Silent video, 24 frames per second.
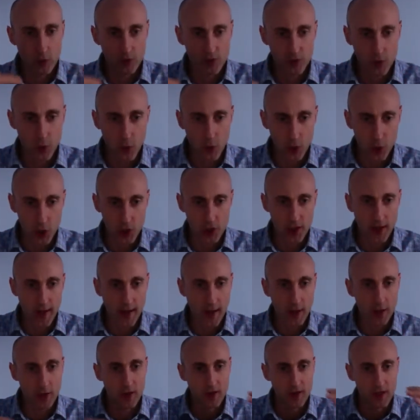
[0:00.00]
of squashed out
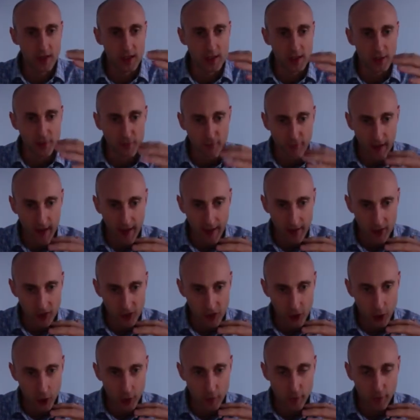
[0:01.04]
and the disc flattens
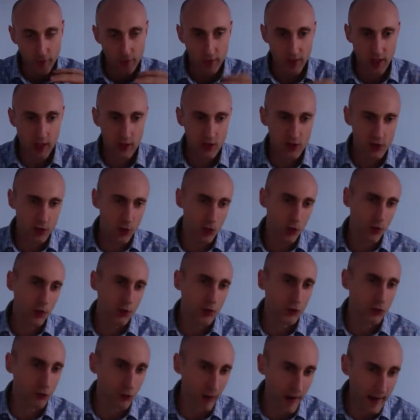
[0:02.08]
off. Now, it's not a
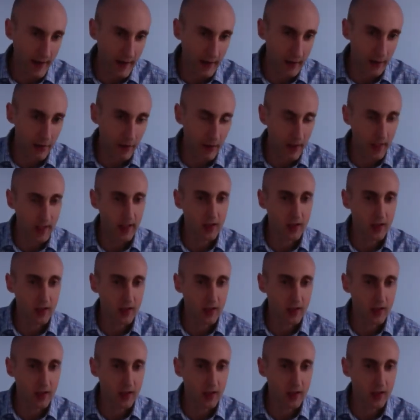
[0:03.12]
great thing,